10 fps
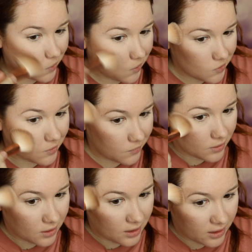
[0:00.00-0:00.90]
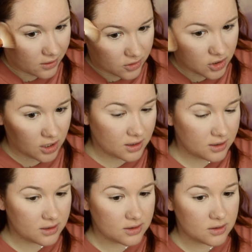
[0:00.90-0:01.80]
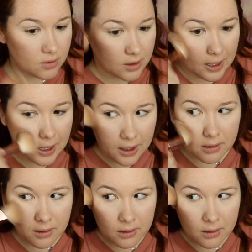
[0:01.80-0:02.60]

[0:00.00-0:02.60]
because I really like their Chocolate Soleil